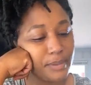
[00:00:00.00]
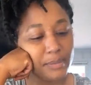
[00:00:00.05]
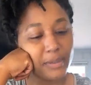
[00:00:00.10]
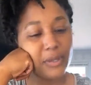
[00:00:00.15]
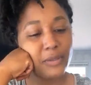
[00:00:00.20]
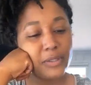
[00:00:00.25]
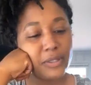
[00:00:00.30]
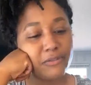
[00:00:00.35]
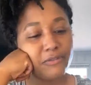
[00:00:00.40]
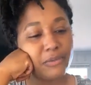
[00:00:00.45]

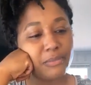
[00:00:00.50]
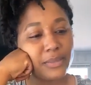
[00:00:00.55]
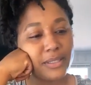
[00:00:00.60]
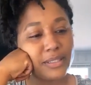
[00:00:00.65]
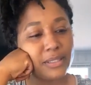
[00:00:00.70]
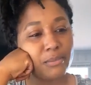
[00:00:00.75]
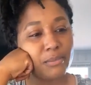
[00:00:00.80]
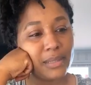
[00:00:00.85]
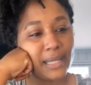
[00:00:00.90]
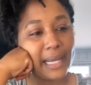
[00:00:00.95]
People don't look for
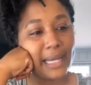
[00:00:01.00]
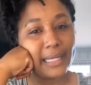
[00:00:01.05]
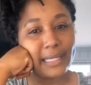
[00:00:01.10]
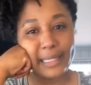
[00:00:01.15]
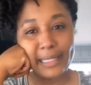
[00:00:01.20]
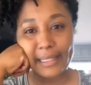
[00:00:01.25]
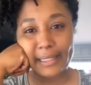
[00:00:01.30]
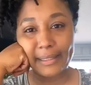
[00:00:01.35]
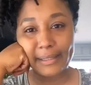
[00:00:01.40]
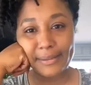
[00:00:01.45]
missing black
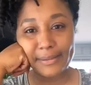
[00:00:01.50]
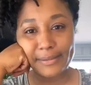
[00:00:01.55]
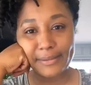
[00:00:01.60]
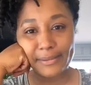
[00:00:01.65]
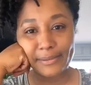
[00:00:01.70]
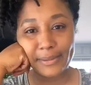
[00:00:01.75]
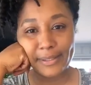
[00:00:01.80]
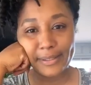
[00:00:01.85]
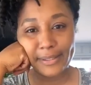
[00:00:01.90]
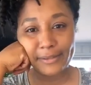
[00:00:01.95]

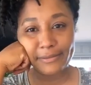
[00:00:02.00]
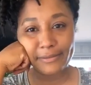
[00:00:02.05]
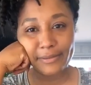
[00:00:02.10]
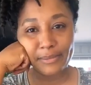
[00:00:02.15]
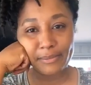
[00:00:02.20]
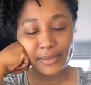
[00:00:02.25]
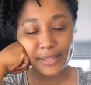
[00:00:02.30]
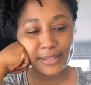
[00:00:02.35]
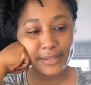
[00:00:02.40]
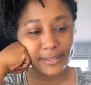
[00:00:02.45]
kids. We look
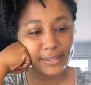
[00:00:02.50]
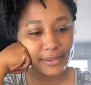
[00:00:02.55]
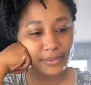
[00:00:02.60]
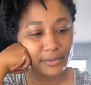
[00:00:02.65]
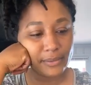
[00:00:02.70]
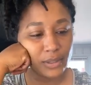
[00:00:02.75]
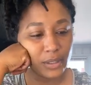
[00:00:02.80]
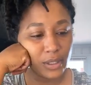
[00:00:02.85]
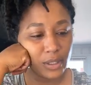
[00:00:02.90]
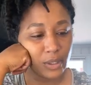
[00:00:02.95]
for
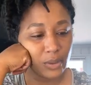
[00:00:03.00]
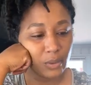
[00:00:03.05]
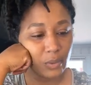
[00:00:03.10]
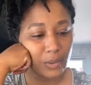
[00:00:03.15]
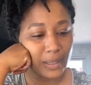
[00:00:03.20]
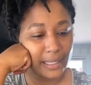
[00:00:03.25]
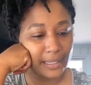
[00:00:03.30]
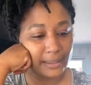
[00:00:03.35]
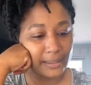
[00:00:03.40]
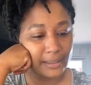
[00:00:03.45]
missing
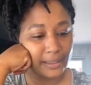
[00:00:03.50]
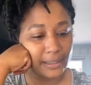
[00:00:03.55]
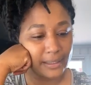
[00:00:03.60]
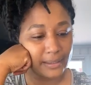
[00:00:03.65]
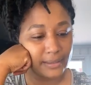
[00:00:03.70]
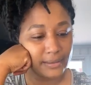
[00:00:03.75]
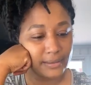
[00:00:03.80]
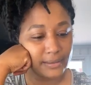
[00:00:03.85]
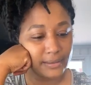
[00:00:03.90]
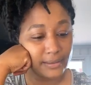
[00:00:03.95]
white
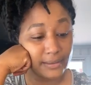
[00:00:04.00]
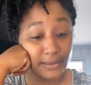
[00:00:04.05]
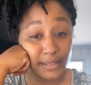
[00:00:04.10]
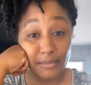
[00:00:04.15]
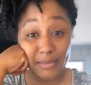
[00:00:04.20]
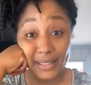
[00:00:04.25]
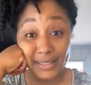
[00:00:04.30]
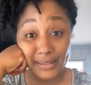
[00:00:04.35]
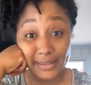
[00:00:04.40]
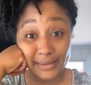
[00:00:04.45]
kids because
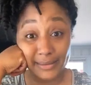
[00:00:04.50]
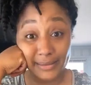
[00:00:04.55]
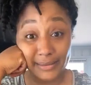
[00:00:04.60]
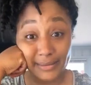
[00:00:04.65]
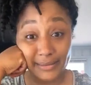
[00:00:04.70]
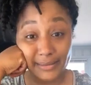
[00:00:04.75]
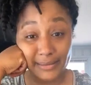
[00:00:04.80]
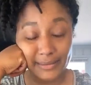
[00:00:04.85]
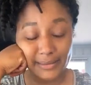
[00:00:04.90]
they missing.